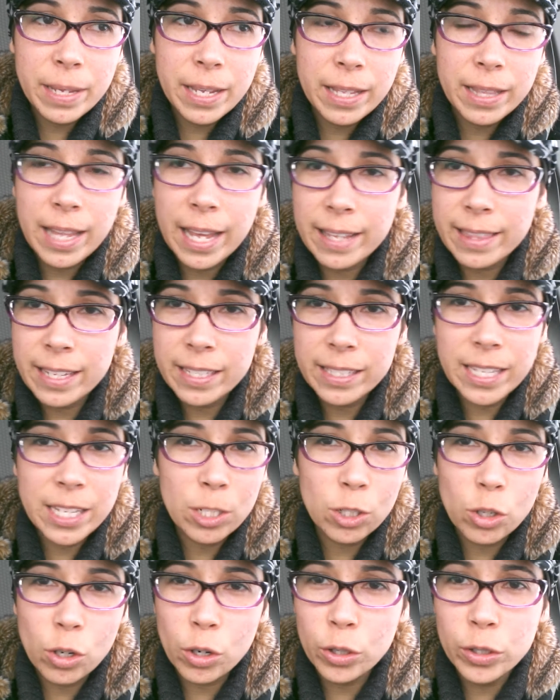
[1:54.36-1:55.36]
like this
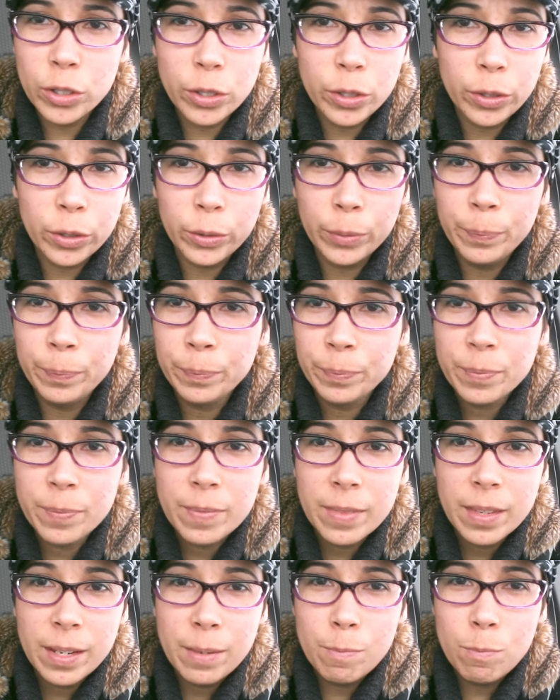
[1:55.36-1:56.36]
internal
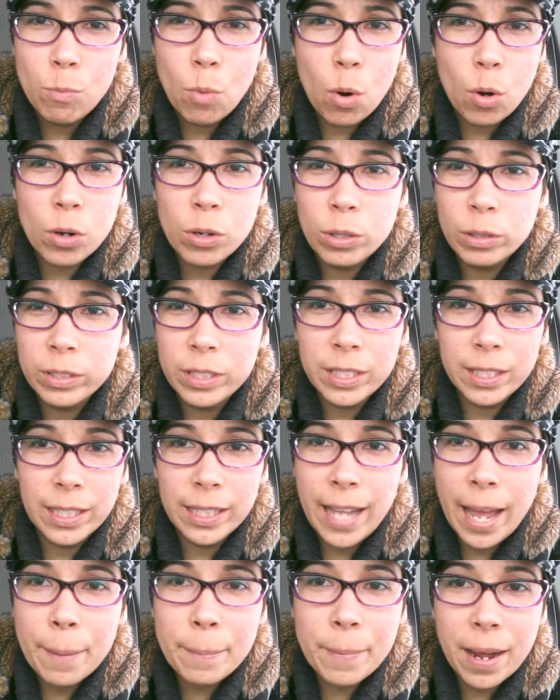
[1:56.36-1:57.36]
moral
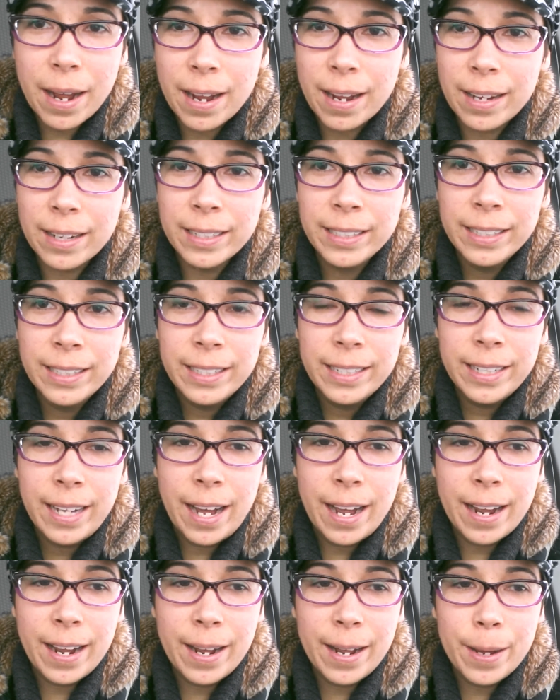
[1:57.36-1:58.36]
dilemma,
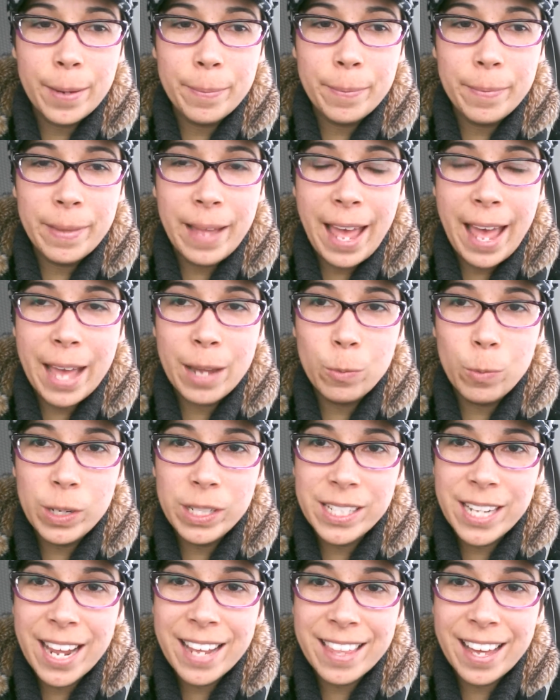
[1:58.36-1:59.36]
and we
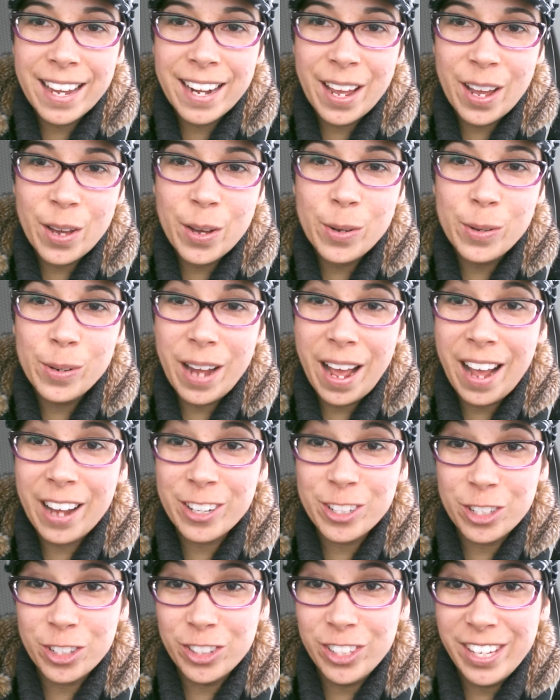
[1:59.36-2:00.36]
take that out
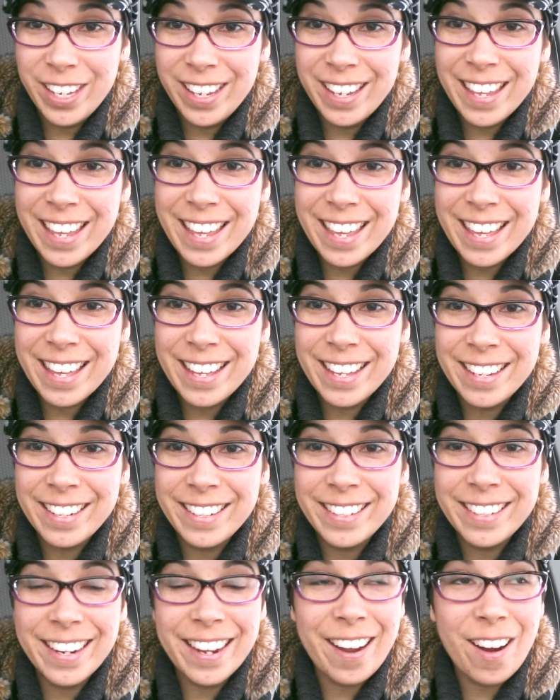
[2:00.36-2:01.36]
actually
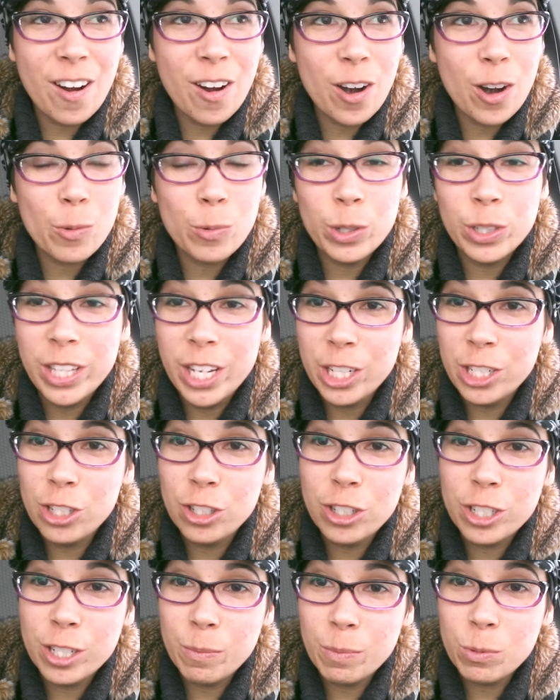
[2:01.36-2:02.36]
in our
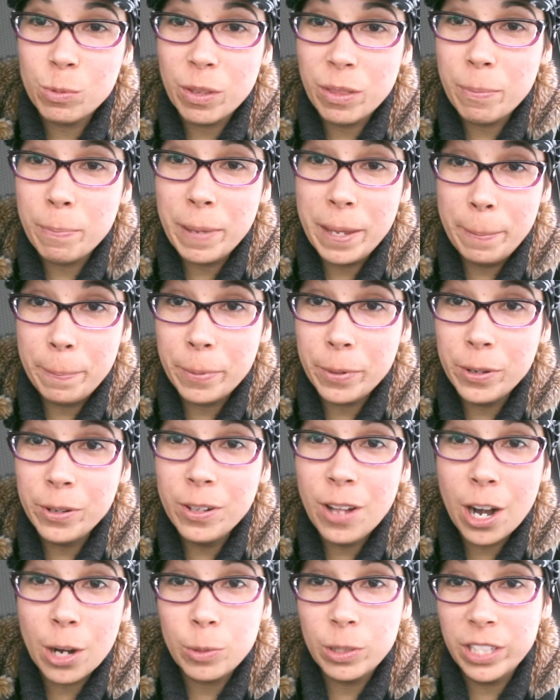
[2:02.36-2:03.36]
relationships with people,
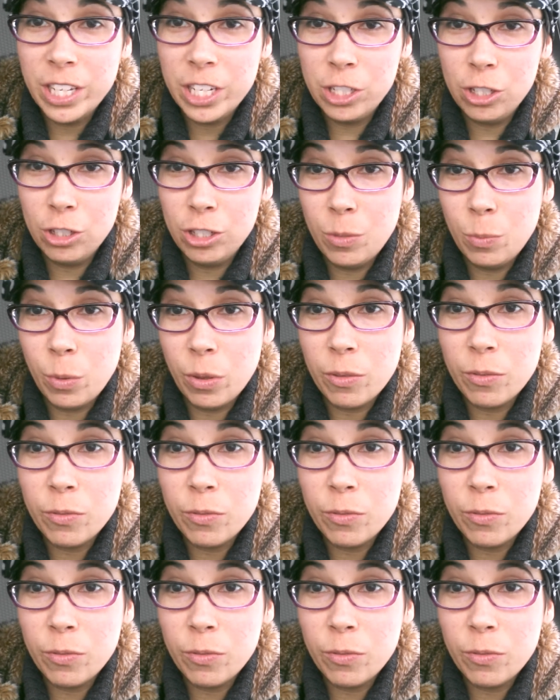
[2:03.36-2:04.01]
our relationship with